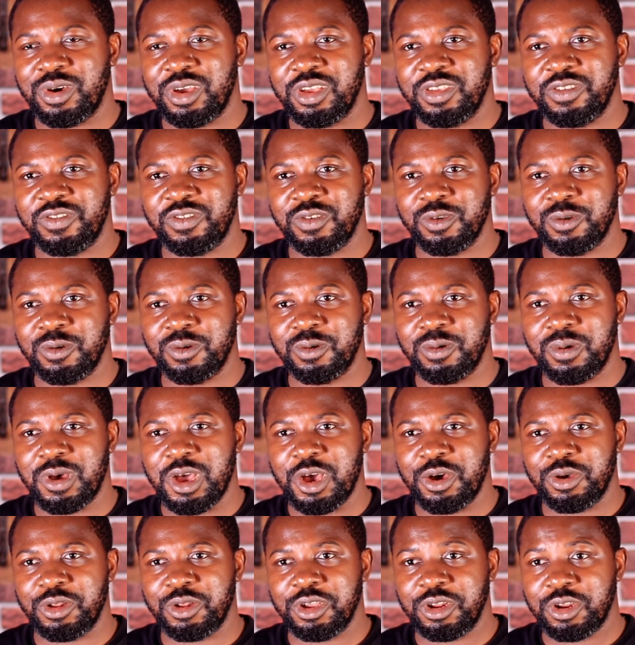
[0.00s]
And so
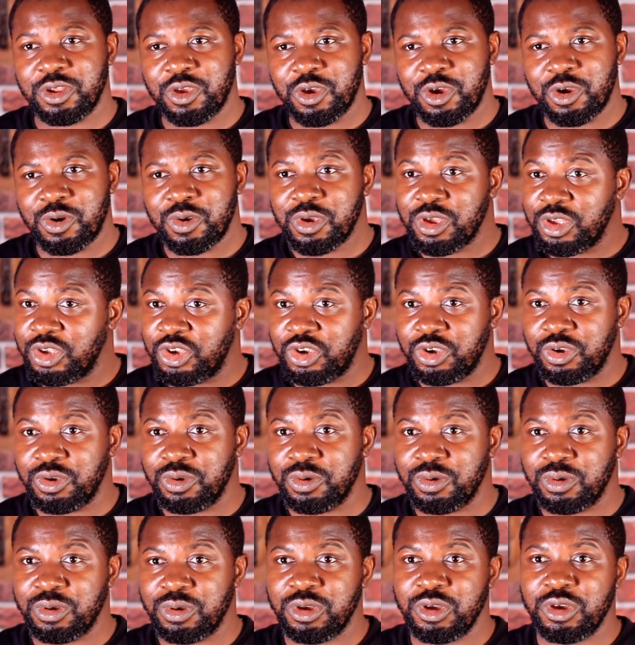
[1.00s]
I would encourage
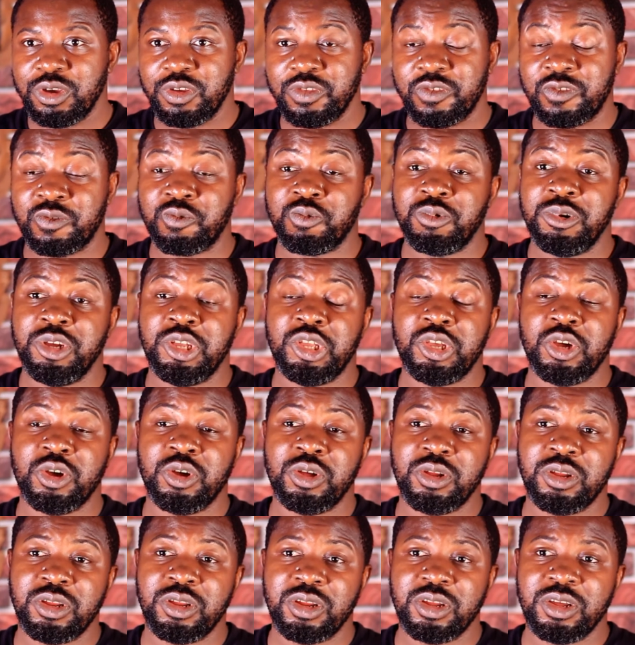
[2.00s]
you to
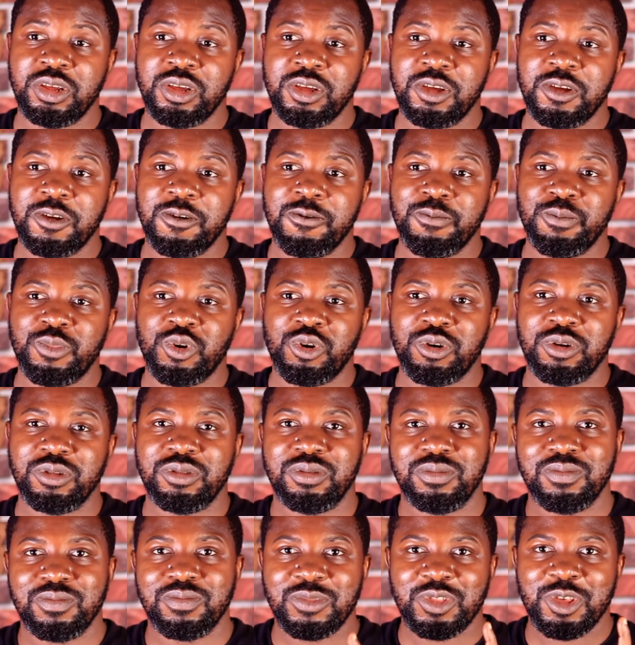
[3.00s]
return,
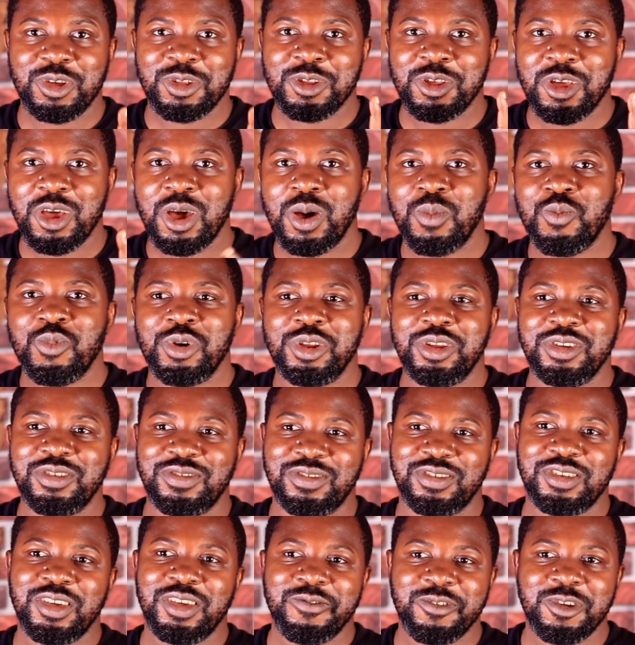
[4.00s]
but don't come with the
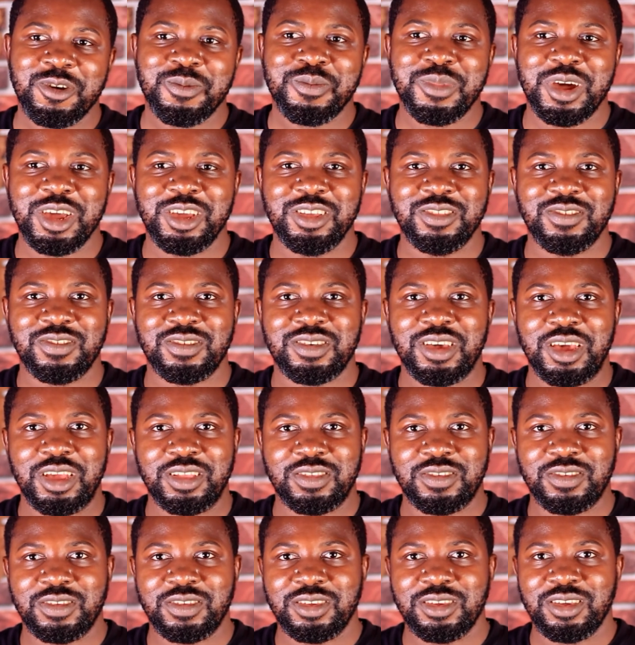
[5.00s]
savior
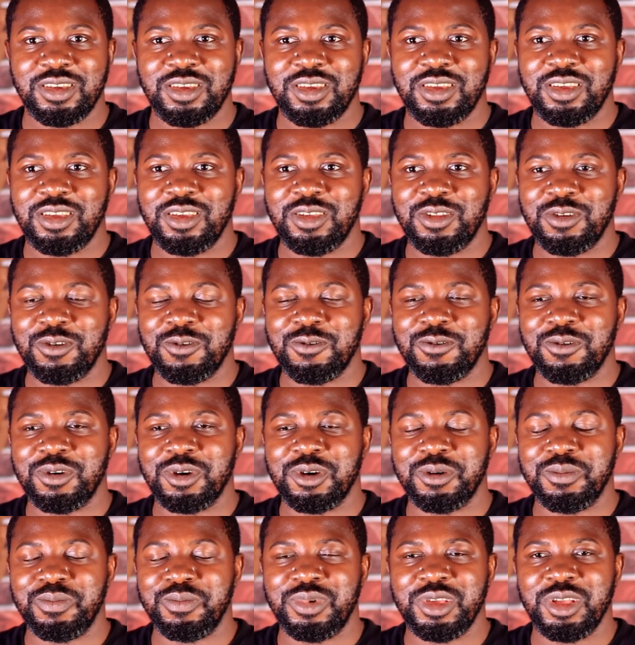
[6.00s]
mindset,
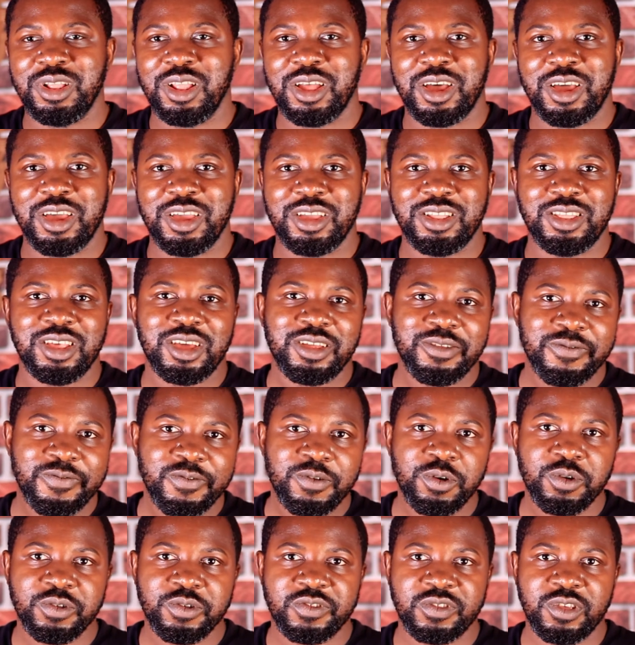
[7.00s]
be like Dan
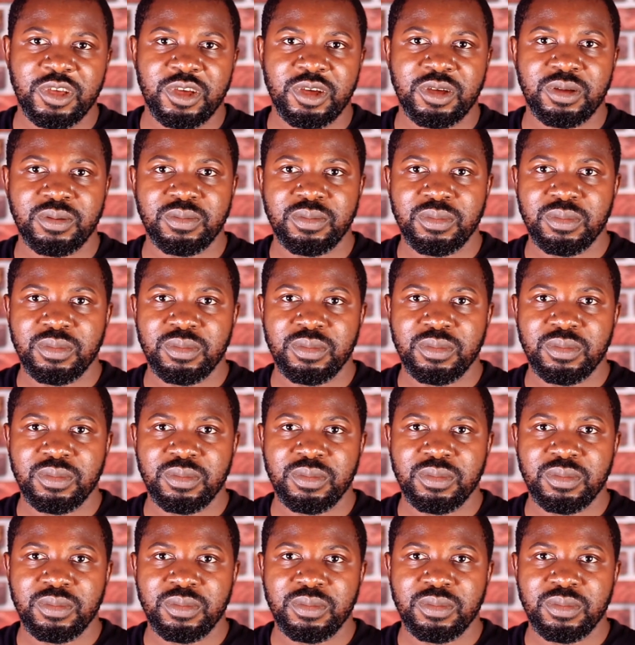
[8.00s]
Foster.